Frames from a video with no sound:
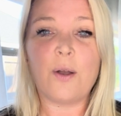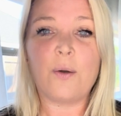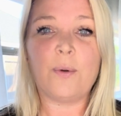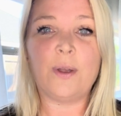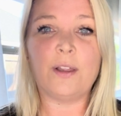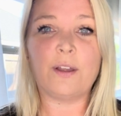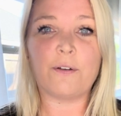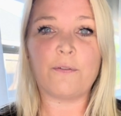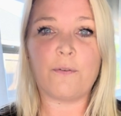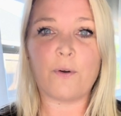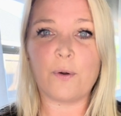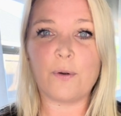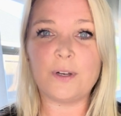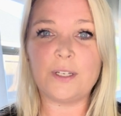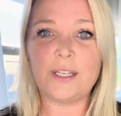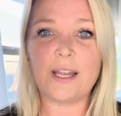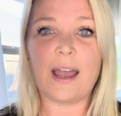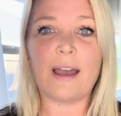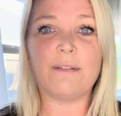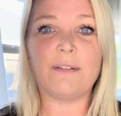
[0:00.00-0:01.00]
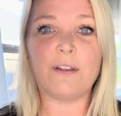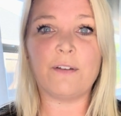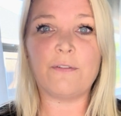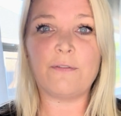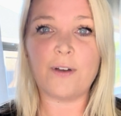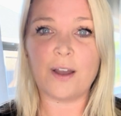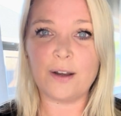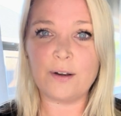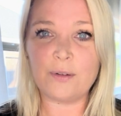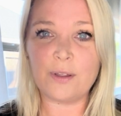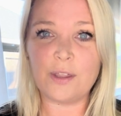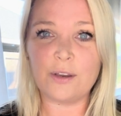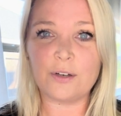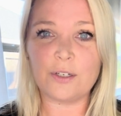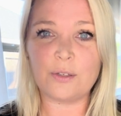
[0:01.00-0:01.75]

We look forward to having fun with your